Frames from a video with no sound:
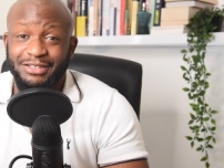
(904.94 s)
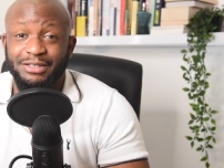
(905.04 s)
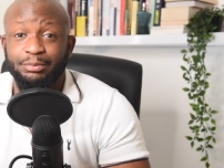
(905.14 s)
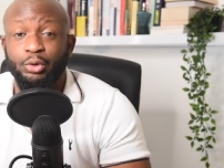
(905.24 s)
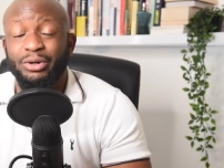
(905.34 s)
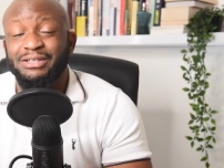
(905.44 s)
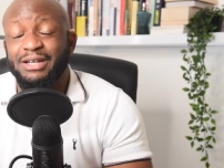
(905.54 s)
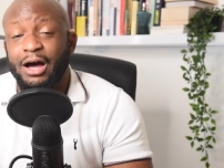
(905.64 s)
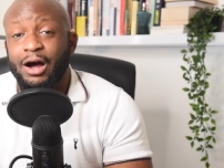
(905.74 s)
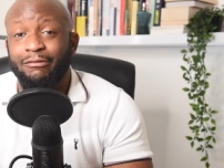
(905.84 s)
symbol is
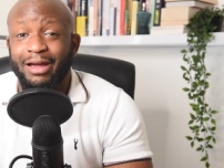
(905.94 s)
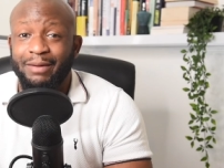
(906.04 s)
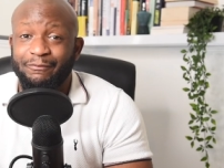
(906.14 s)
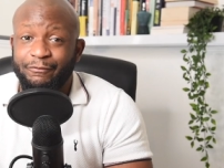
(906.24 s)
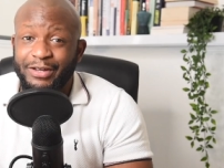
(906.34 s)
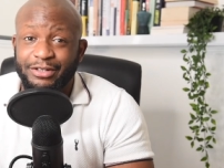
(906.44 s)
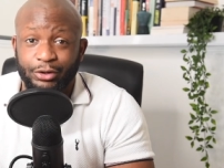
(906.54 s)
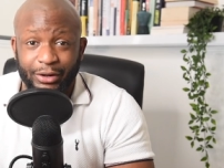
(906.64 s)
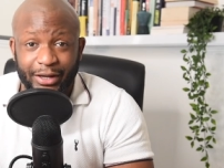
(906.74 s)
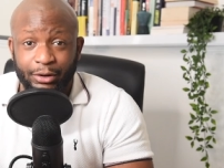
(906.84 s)

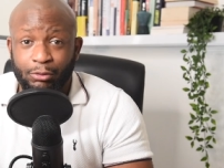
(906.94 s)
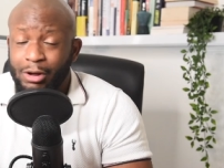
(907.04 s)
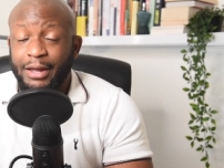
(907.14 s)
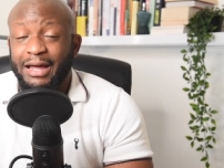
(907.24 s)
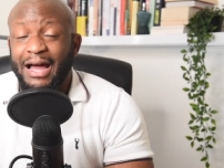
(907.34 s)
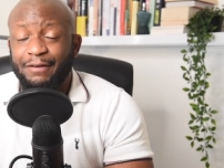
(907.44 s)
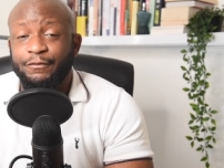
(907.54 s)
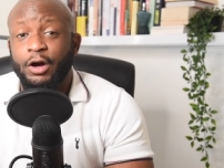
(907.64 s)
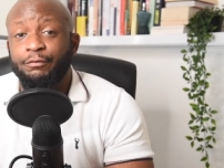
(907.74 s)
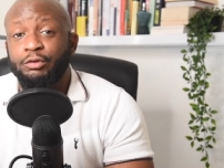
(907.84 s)
RMV.L, and I have
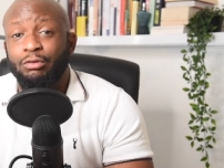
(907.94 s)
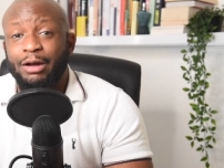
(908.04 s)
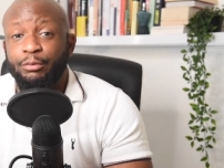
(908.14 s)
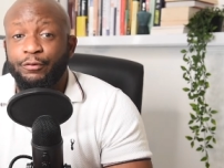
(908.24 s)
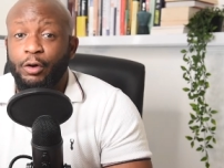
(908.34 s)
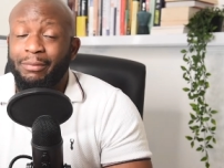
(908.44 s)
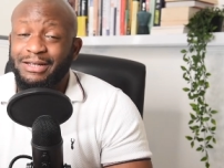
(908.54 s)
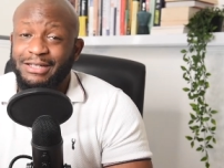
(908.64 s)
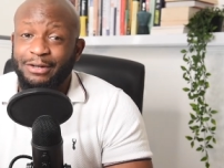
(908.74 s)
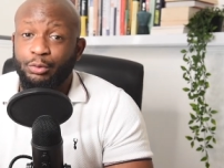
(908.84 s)
covered Rightmove on my
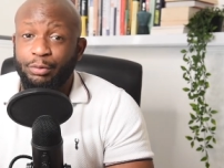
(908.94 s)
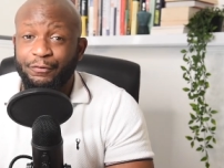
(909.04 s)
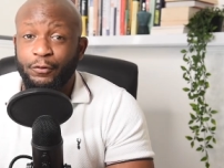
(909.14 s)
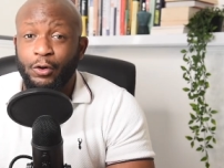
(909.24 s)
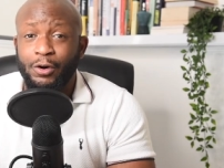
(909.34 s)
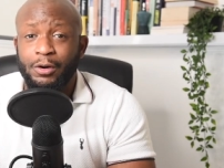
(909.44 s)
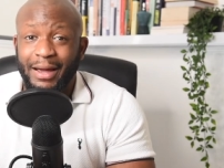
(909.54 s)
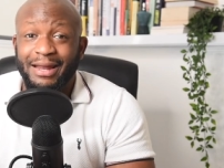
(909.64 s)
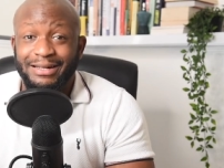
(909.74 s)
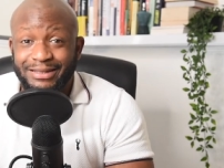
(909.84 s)
channel before,
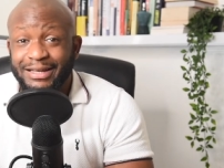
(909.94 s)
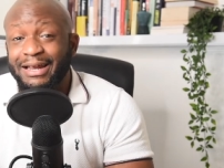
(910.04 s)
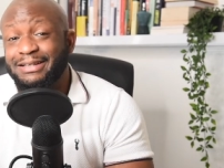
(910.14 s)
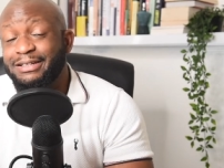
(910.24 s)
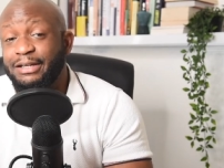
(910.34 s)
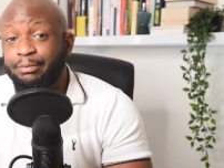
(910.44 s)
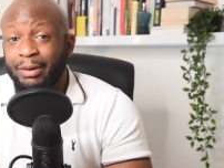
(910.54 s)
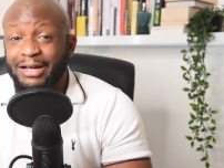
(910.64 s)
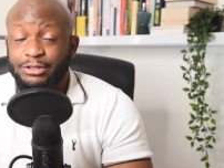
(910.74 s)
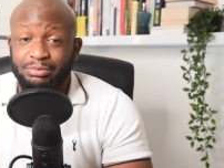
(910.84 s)
and I did actually
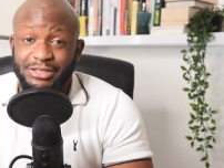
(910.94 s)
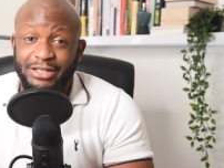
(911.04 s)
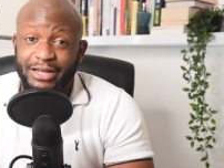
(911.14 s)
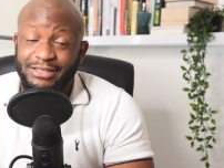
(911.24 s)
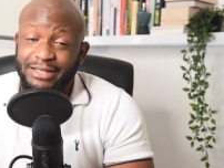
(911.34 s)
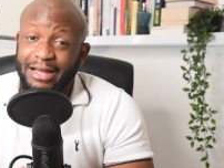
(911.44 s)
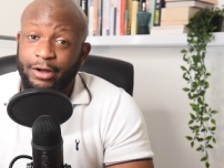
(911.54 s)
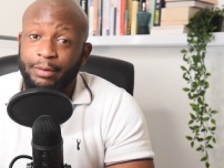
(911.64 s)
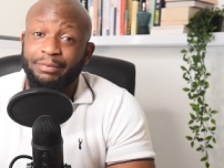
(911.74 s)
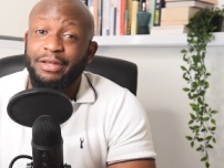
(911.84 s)
buy some shares in that
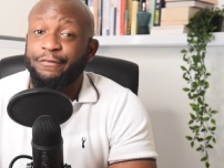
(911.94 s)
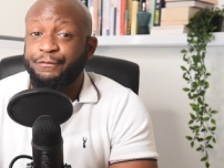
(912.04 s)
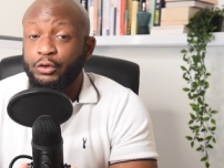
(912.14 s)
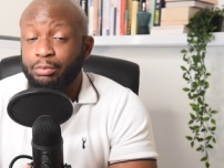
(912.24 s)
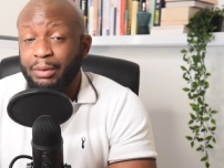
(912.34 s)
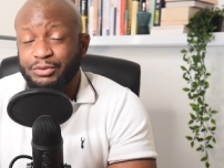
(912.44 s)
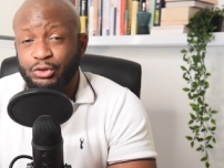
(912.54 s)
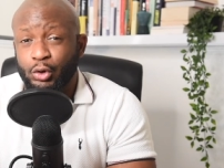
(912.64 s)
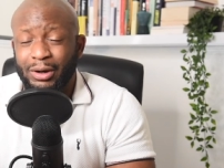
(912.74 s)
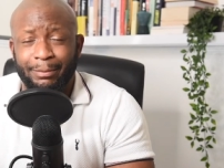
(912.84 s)
company a few months
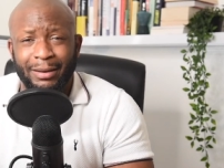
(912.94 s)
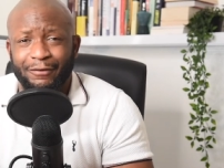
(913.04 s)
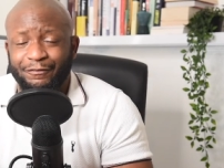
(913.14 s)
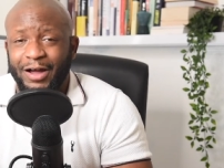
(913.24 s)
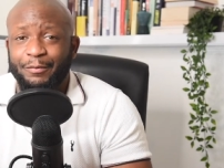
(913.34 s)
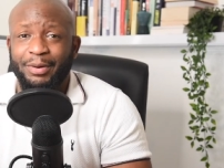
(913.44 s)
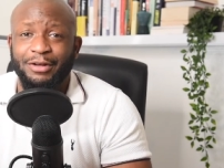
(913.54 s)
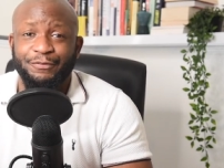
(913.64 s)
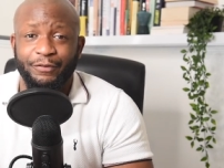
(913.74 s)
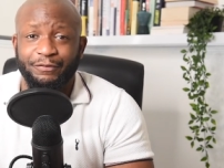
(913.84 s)
ago, about
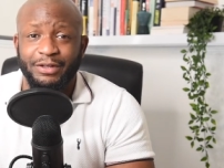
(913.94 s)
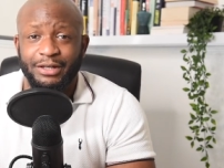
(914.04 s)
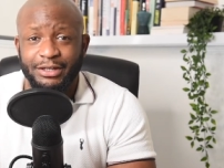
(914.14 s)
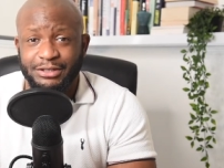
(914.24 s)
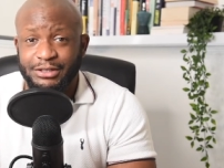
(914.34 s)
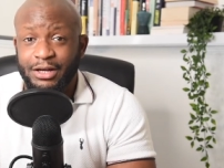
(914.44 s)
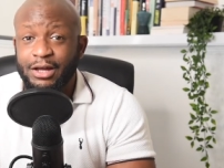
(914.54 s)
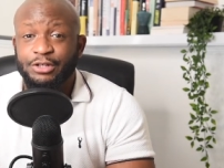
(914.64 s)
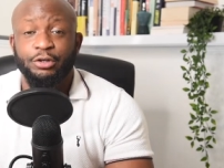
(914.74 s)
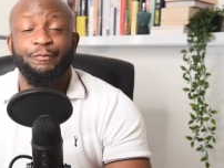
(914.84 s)
£5.50 ish.
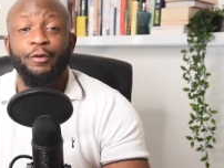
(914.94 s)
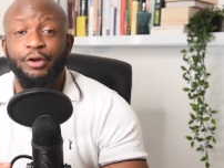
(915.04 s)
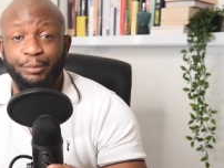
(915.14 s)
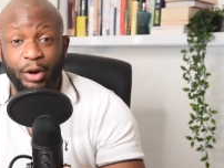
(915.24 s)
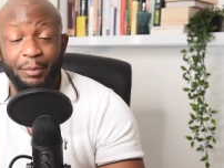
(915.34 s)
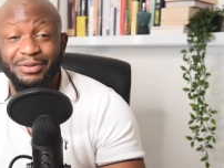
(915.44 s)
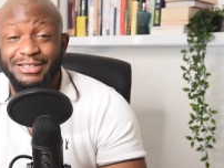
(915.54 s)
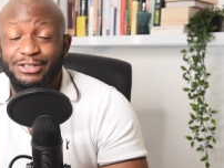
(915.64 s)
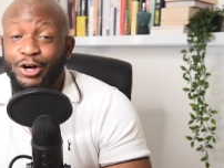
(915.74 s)
So, the, for the purposes